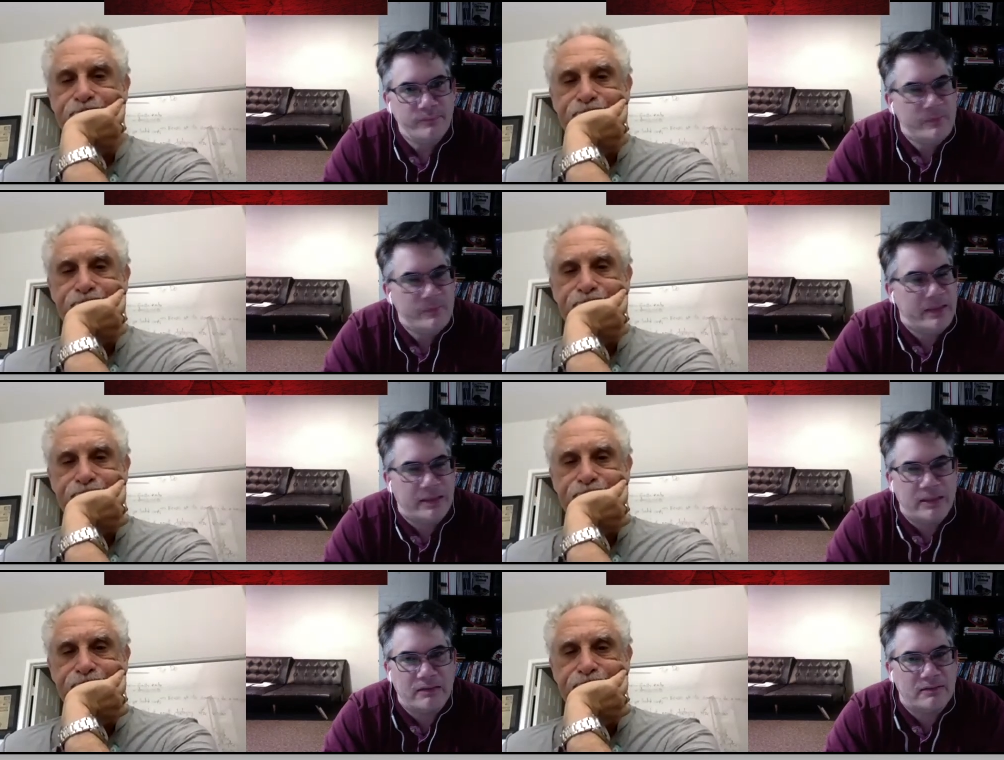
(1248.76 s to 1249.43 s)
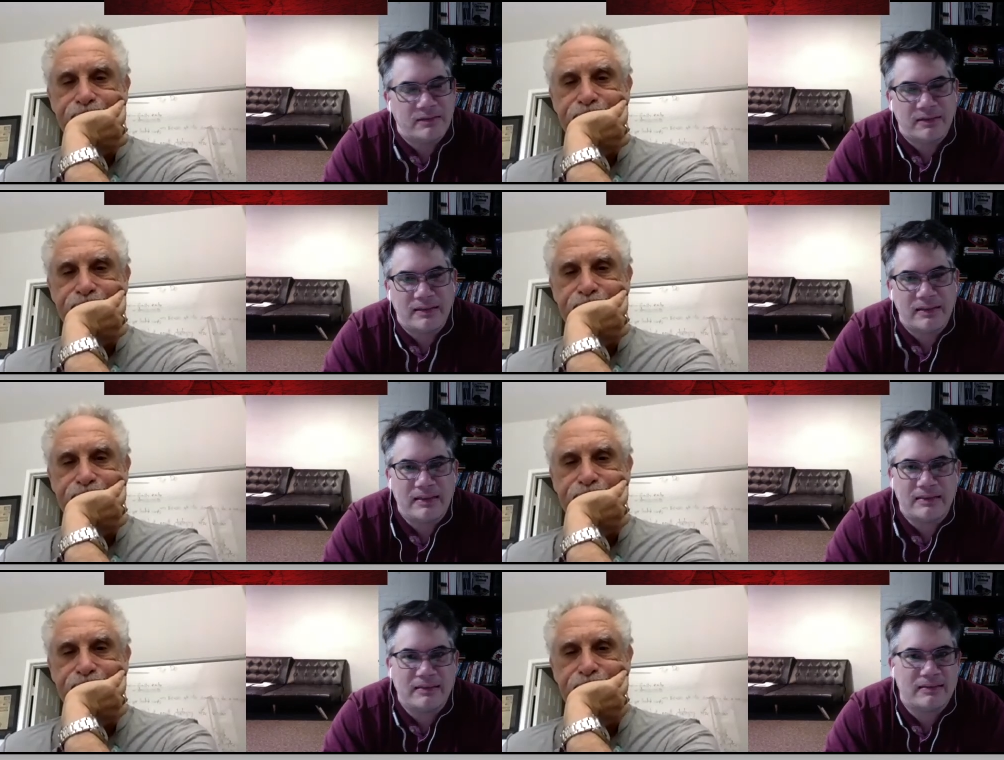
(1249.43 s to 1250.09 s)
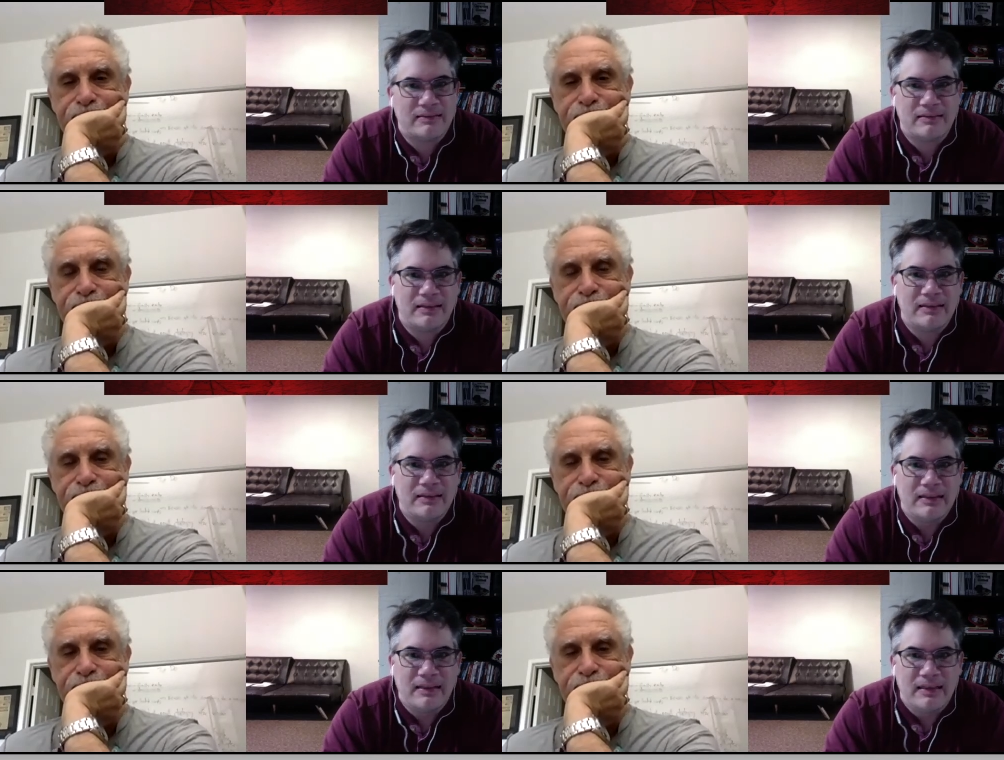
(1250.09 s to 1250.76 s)
Speaker 1: You know, so it, it just, uh,
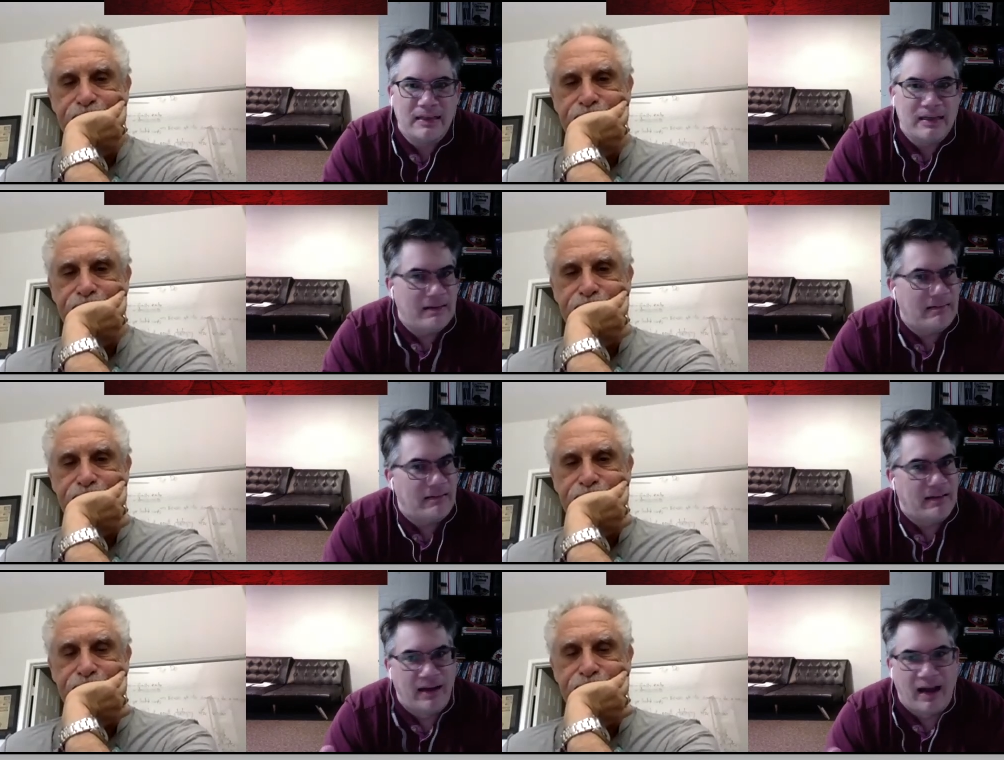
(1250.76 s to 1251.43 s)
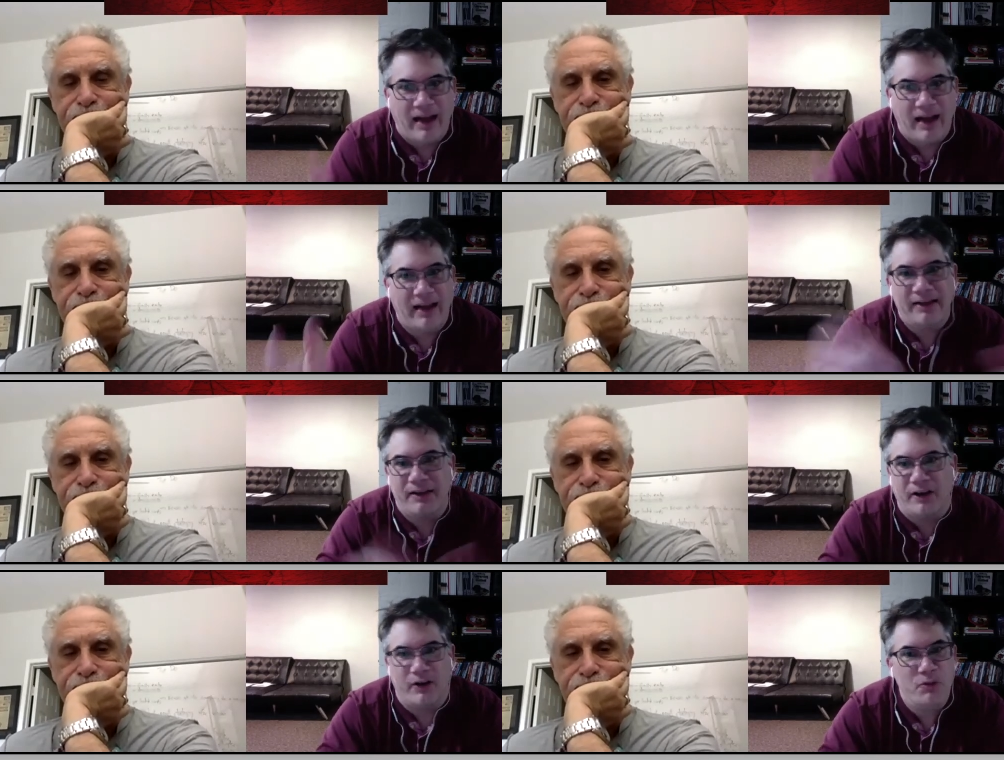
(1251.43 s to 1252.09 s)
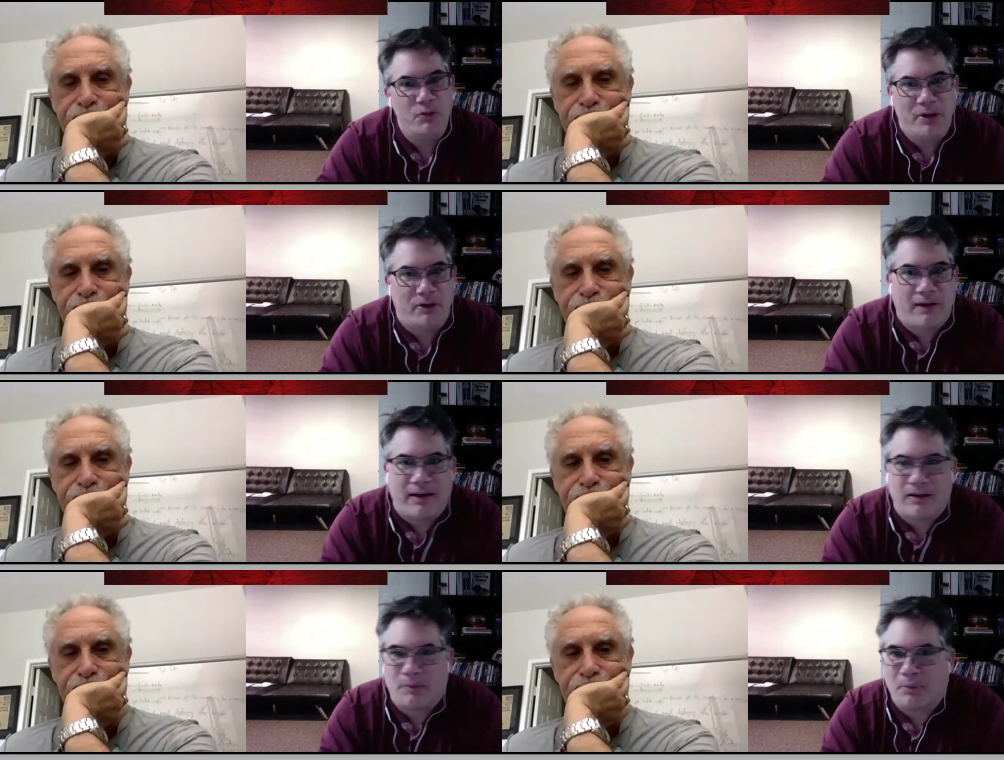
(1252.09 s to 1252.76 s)
I, you know, you've been around
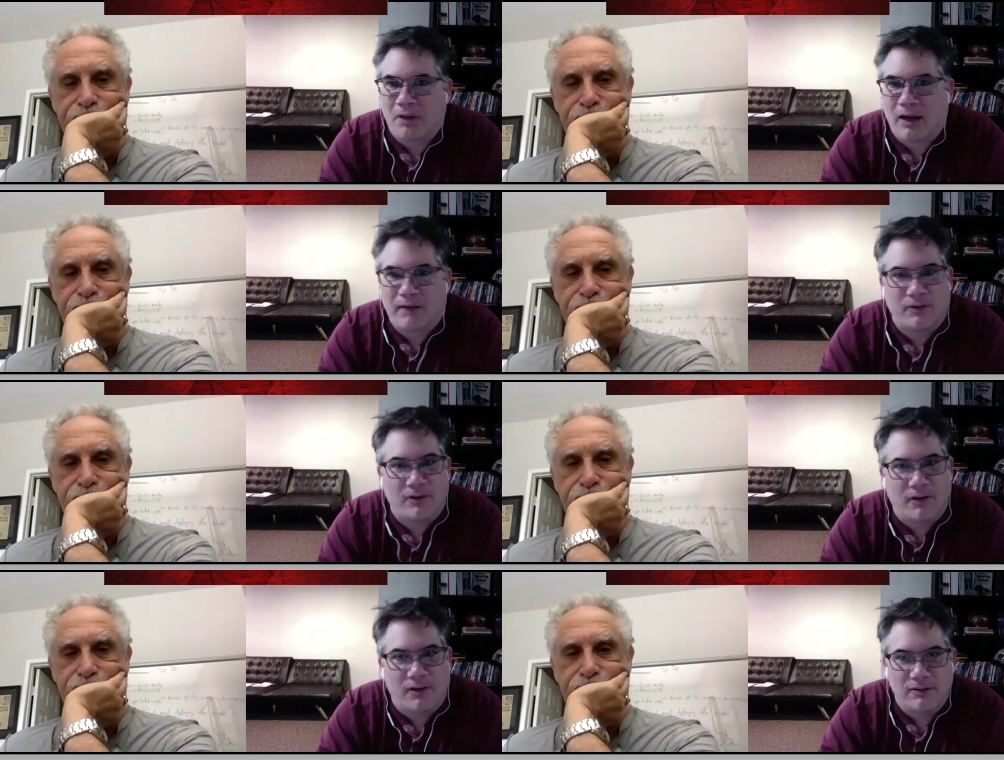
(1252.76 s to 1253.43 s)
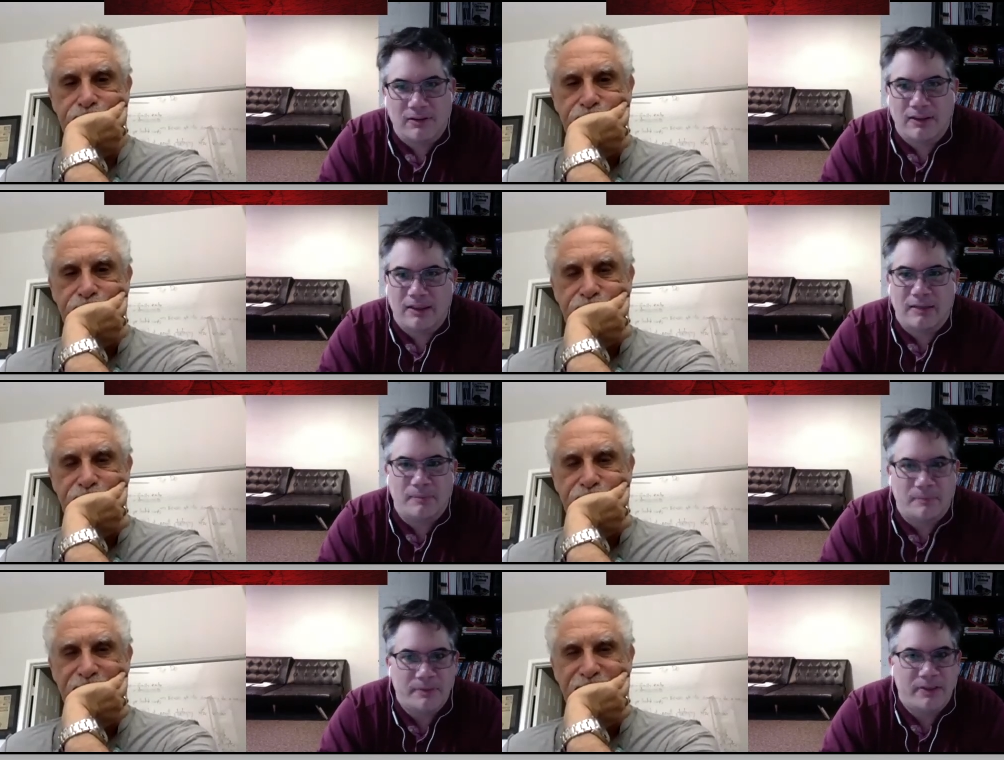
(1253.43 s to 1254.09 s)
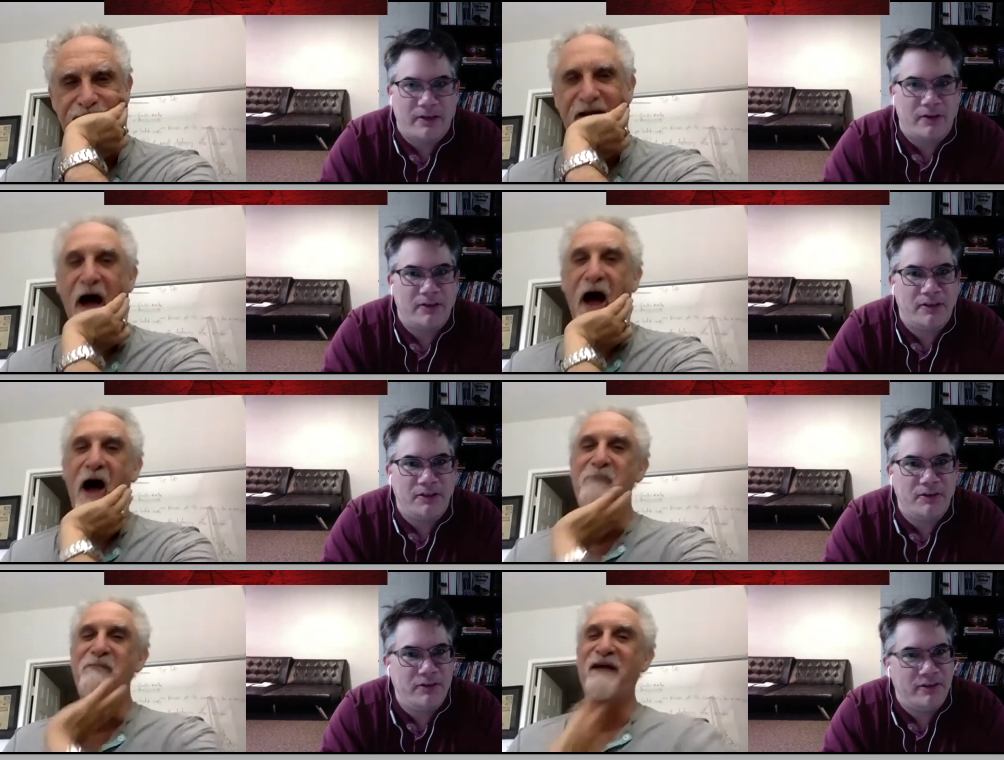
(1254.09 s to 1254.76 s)
the block for a long time. You know,
Speaker 2: I'm
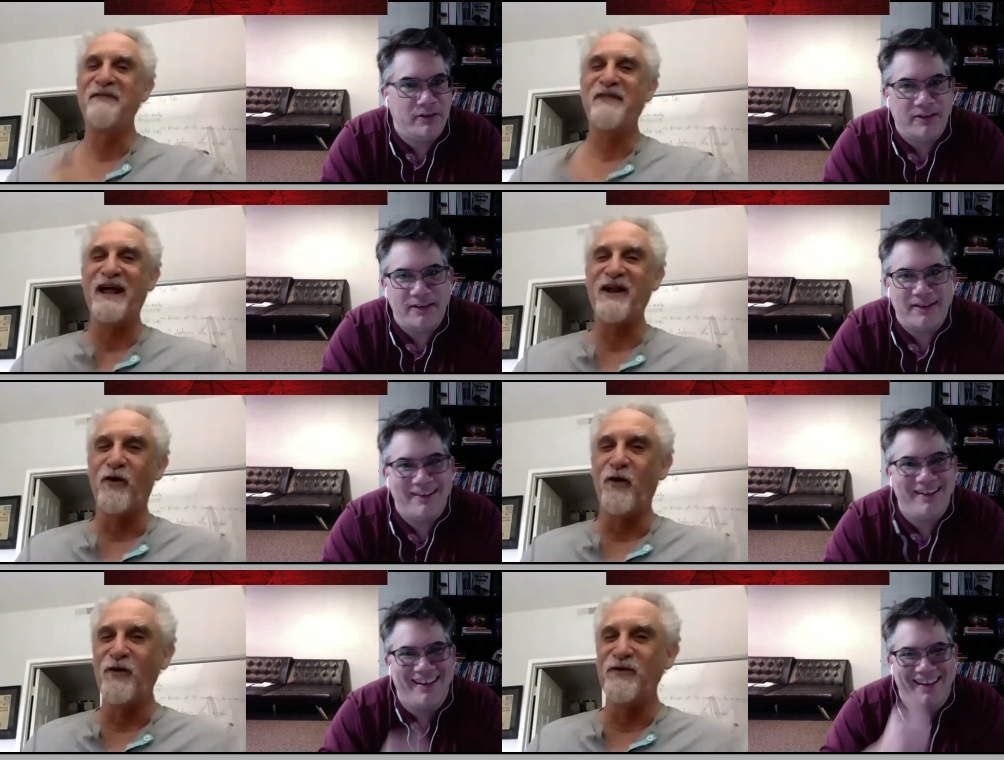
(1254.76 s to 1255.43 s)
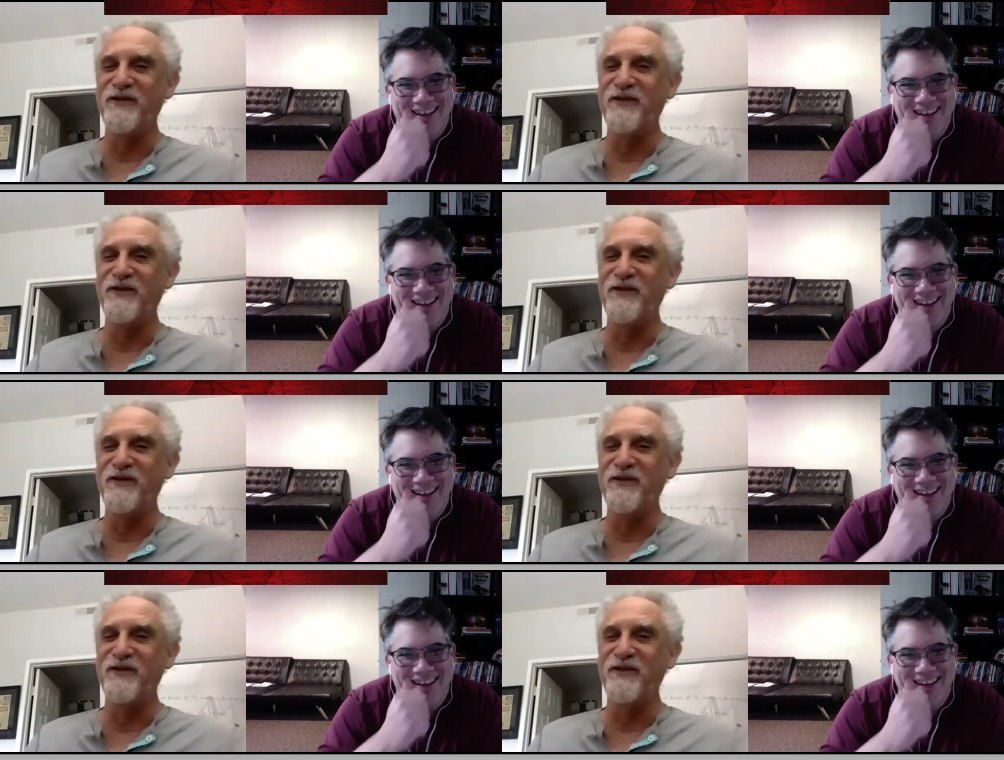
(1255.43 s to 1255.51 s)
uh, not that old.